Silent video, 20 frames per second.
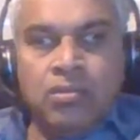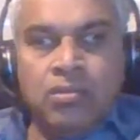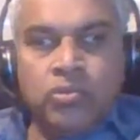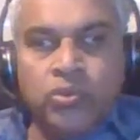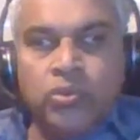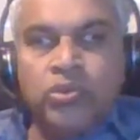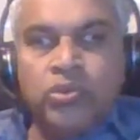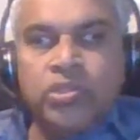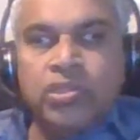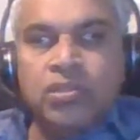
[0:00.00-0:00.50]

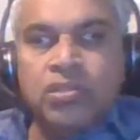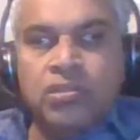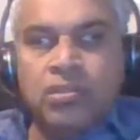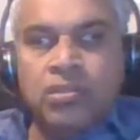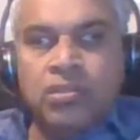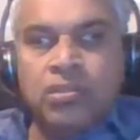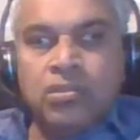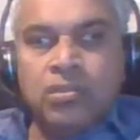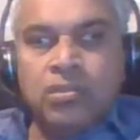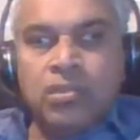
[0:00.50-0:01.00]
solution
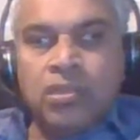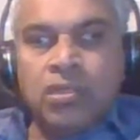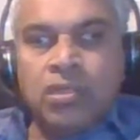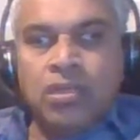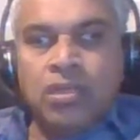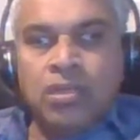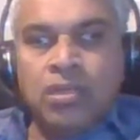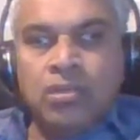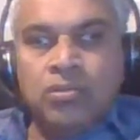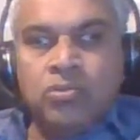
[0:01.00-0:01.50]

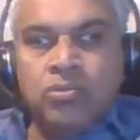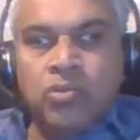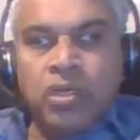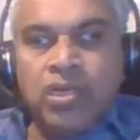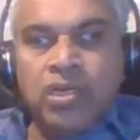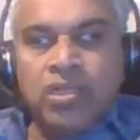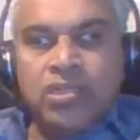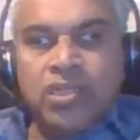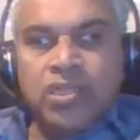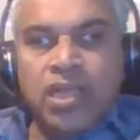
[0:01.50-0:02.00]
to
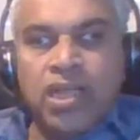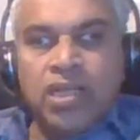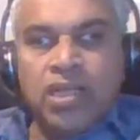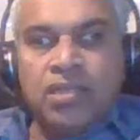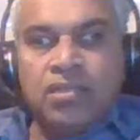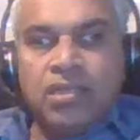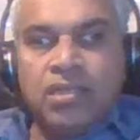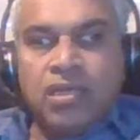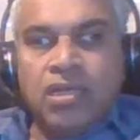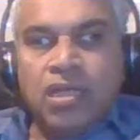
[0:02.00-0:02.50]

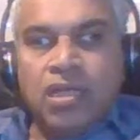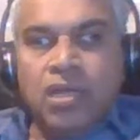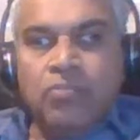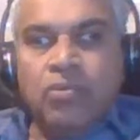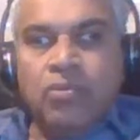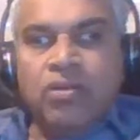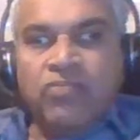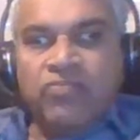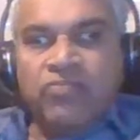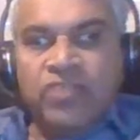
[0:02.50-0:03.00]
understand
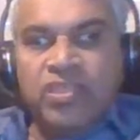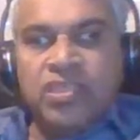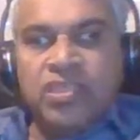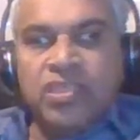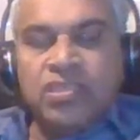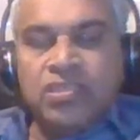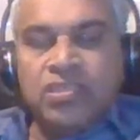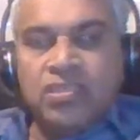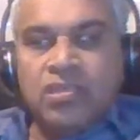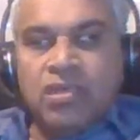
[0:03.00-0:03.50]
about the
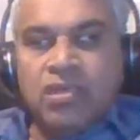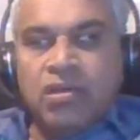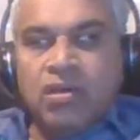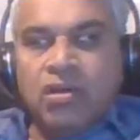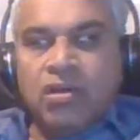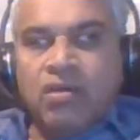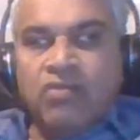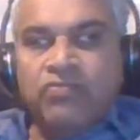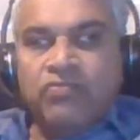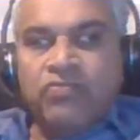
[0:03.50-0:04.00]
physics
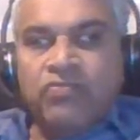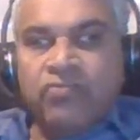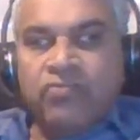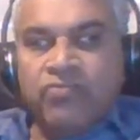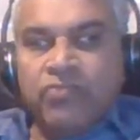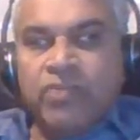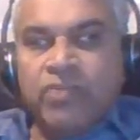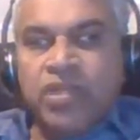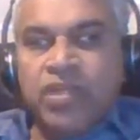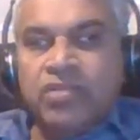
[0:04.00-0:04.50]
of
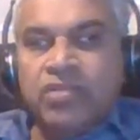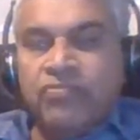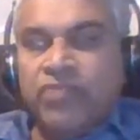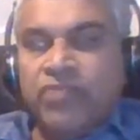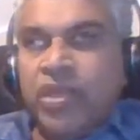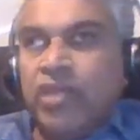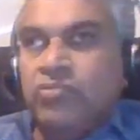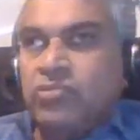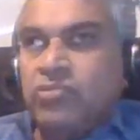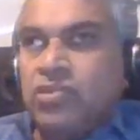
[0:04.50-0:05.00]
information
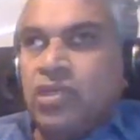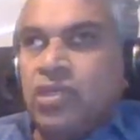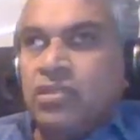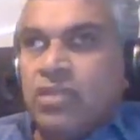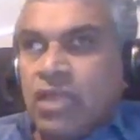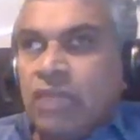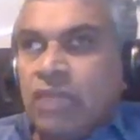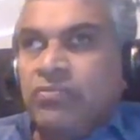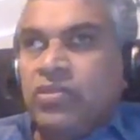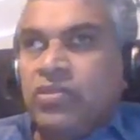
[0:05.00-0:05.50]
waves
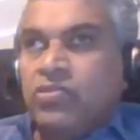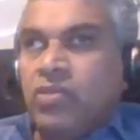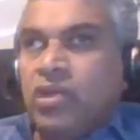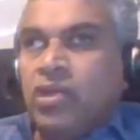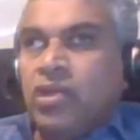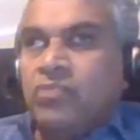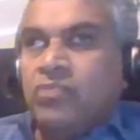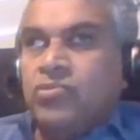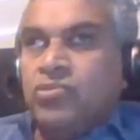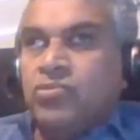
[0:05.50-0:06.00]
and the
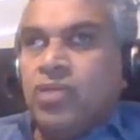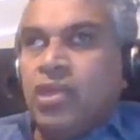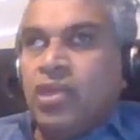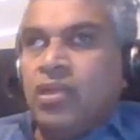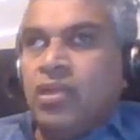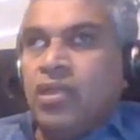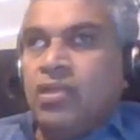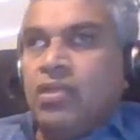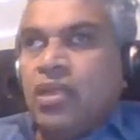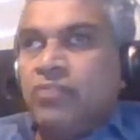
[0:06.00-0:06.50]
ability to
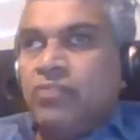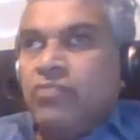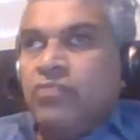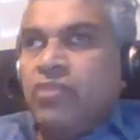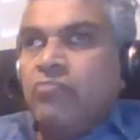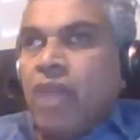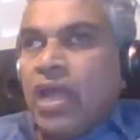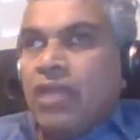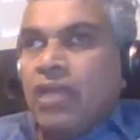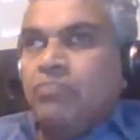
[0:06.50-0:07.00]
that. And then
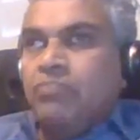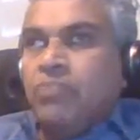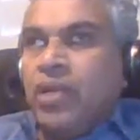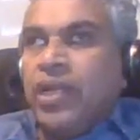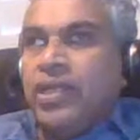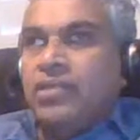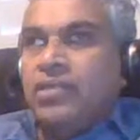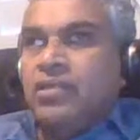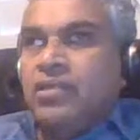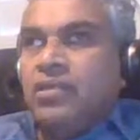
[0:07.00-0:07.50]
we
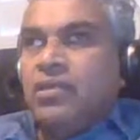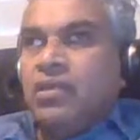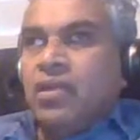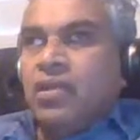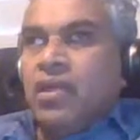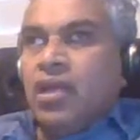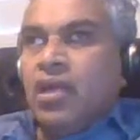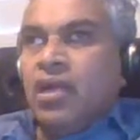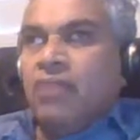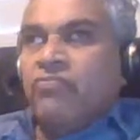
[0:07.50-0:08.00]
manipulate
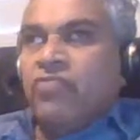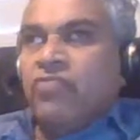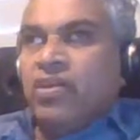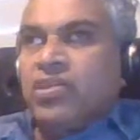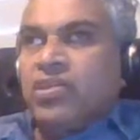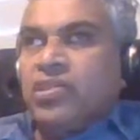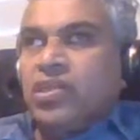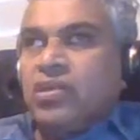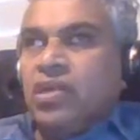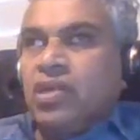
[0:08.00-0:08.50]
error
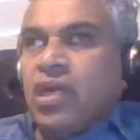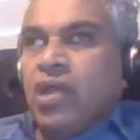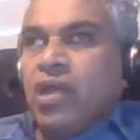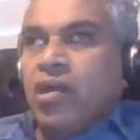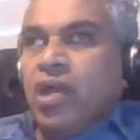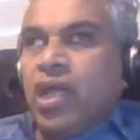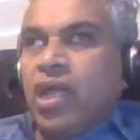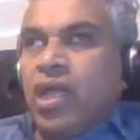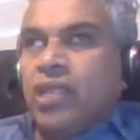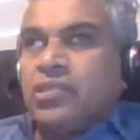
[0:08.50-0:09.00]
function
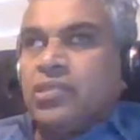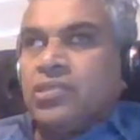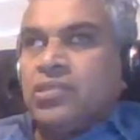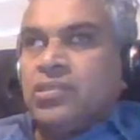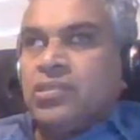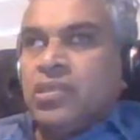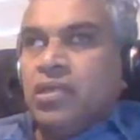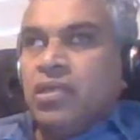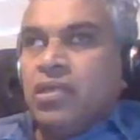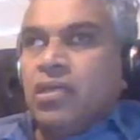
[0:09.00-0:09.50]

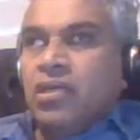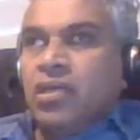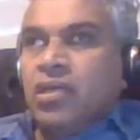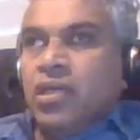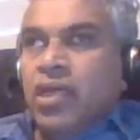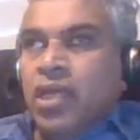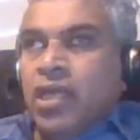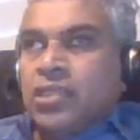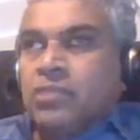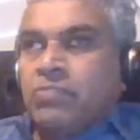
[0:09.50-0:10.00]
has
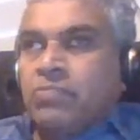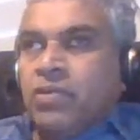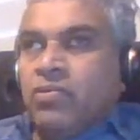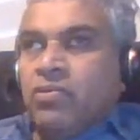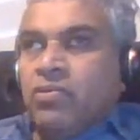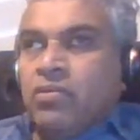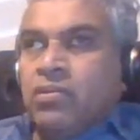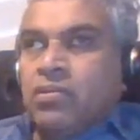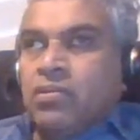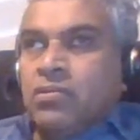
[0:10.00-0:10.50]
x
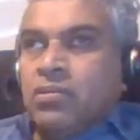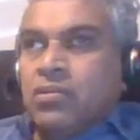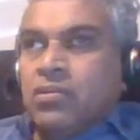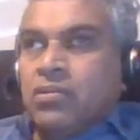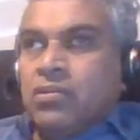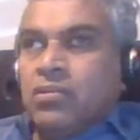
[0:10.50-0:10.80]
power